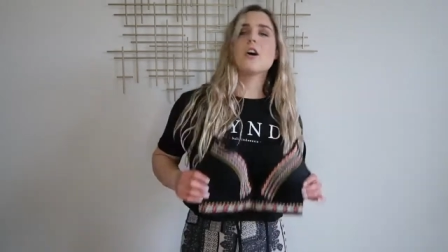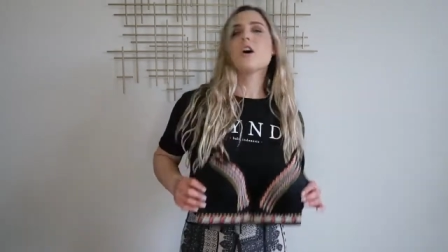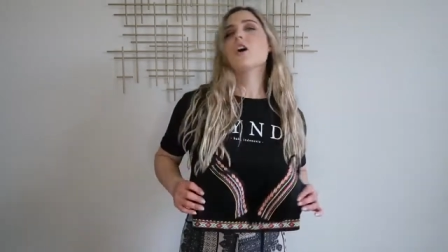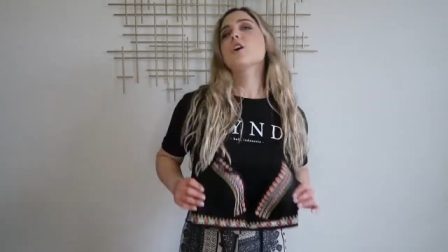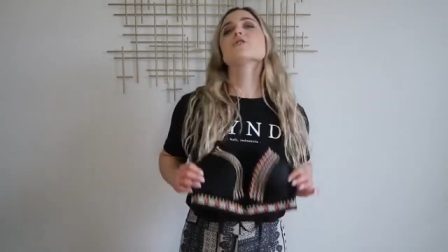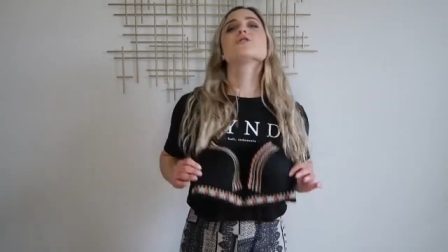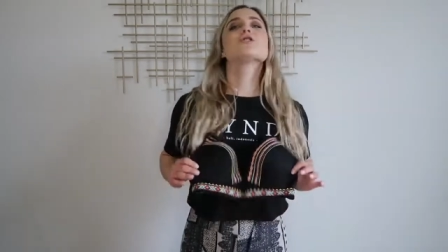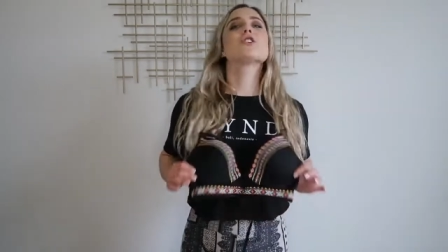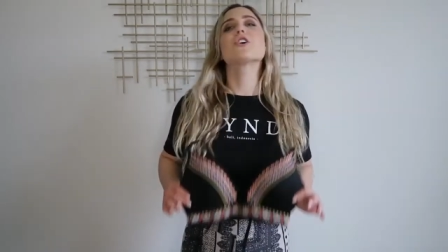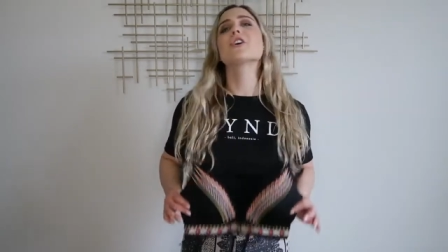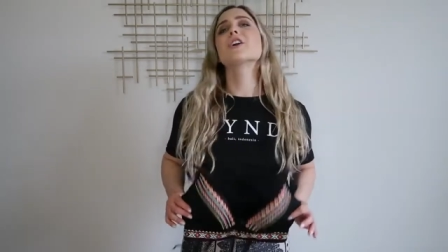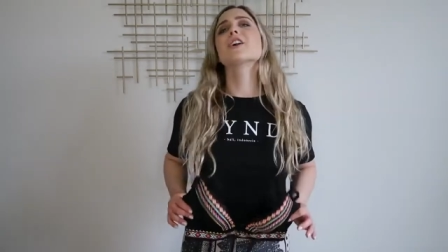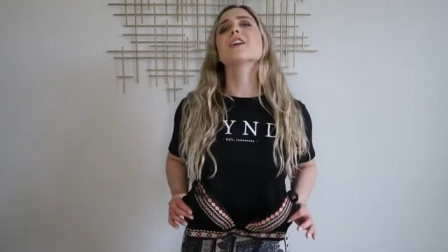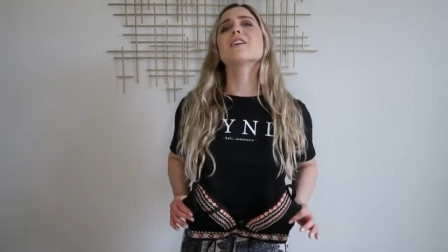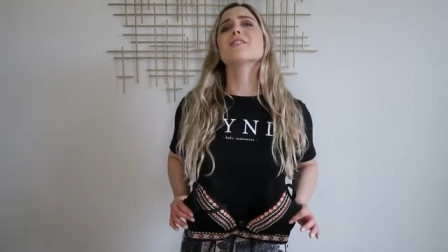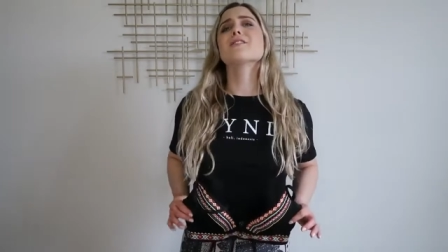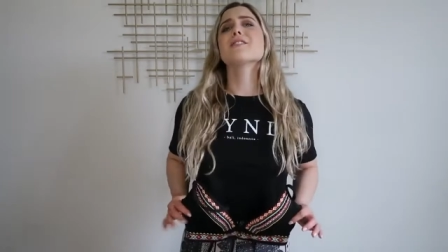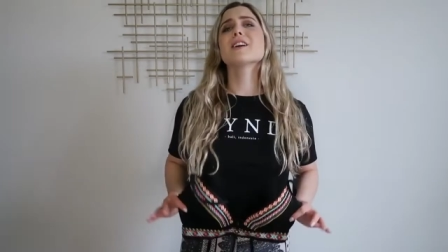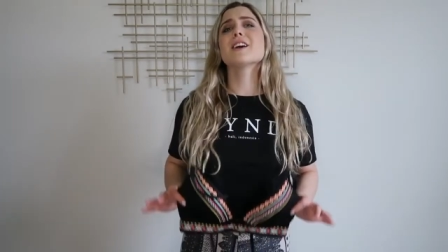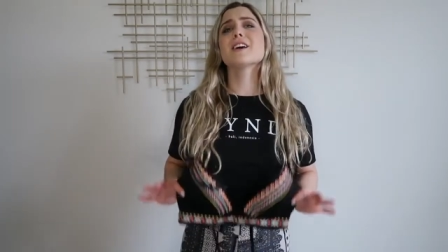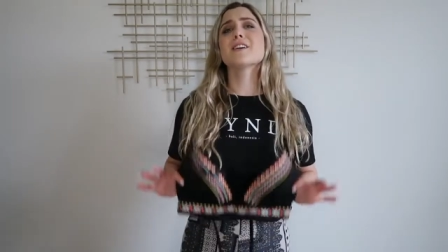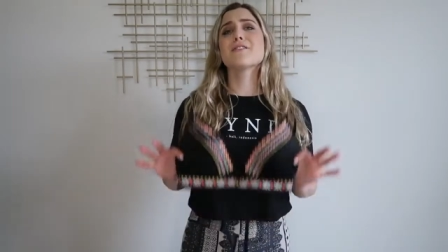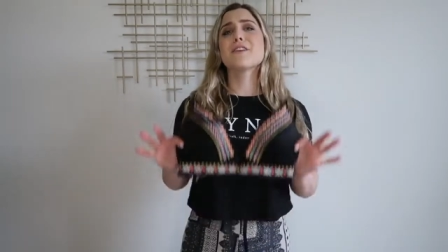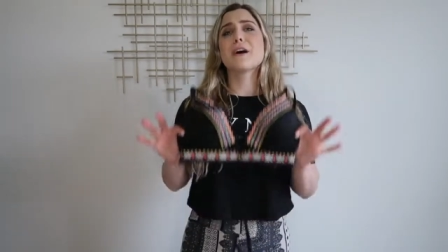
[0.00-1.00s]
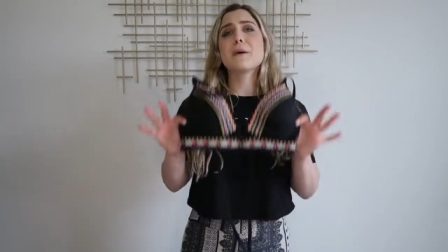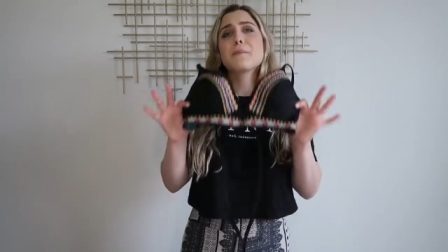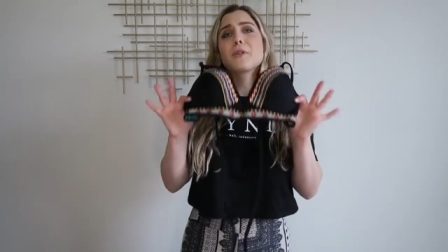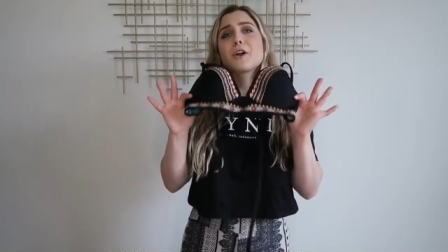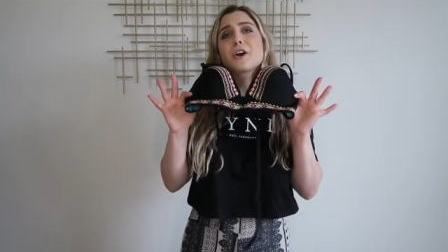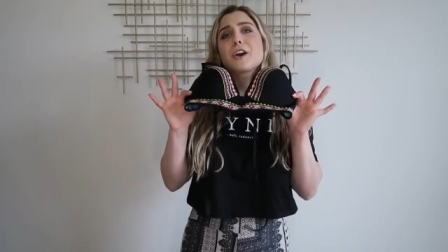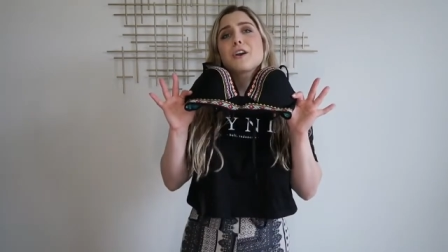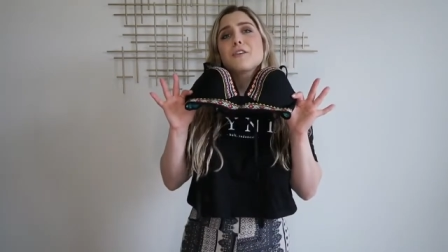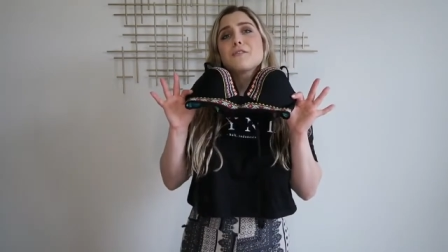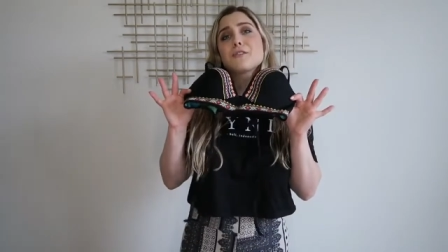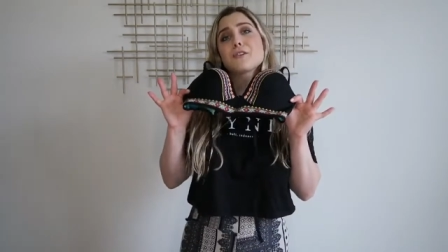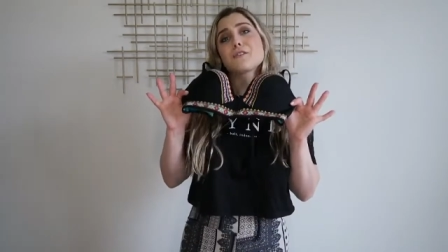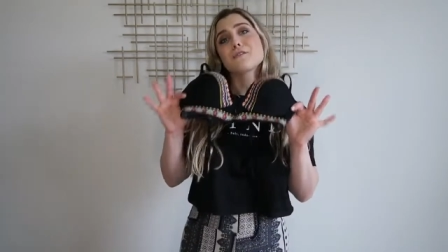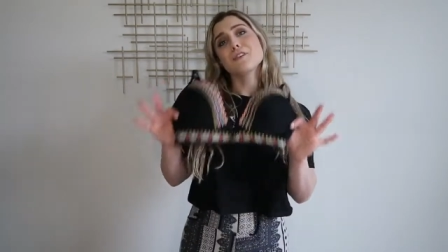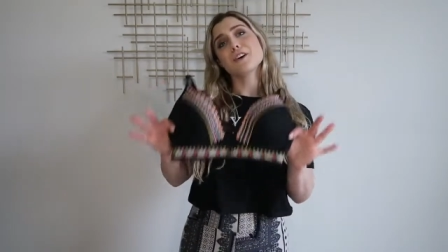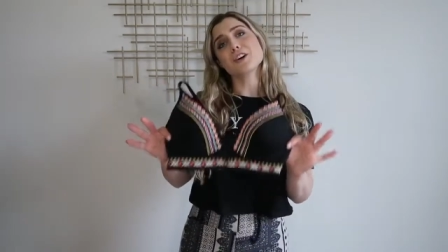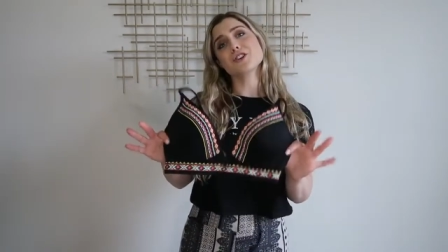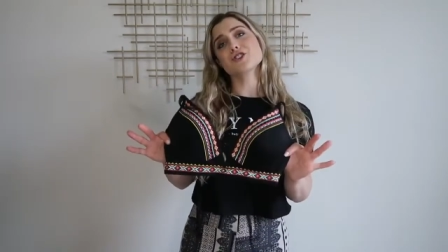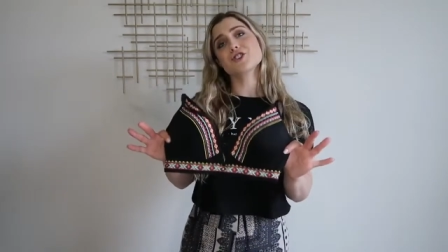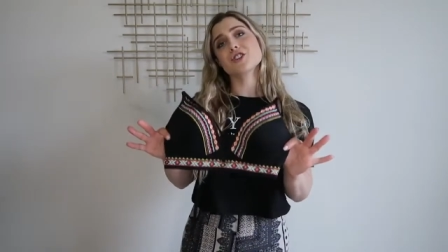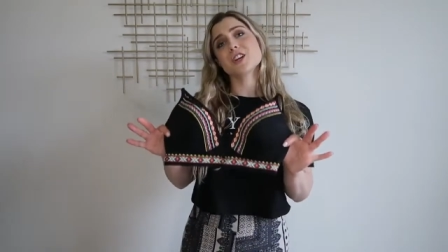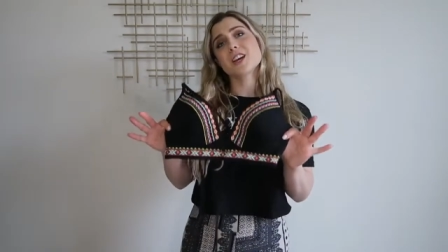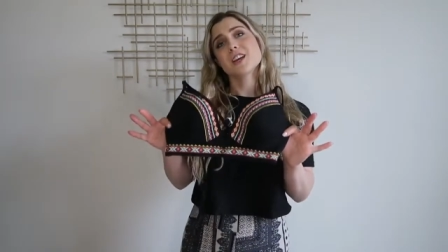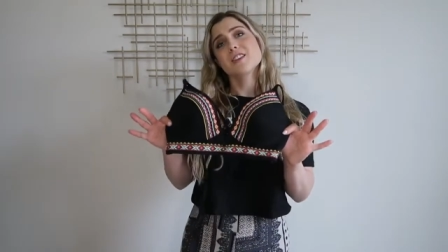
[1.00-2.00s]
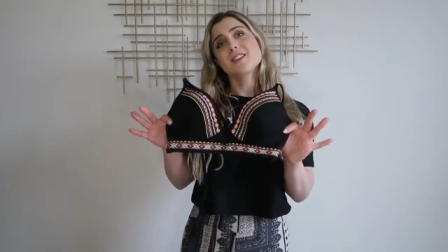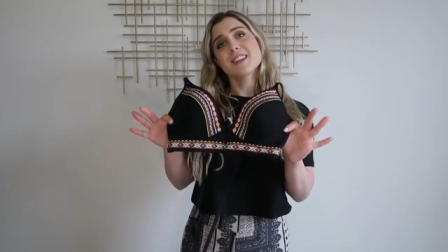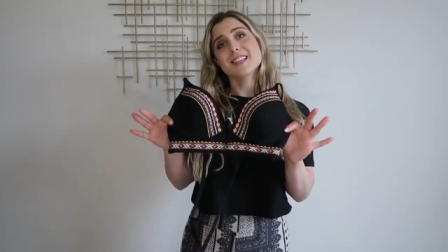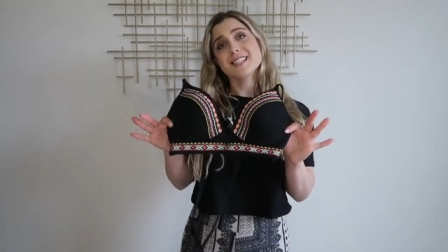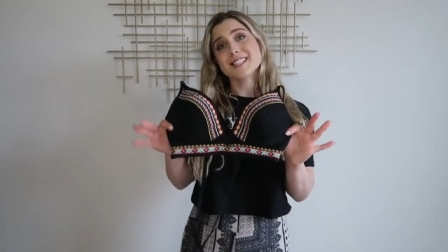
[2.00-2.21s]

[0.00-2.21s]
Alternatively, if I'm looking for function,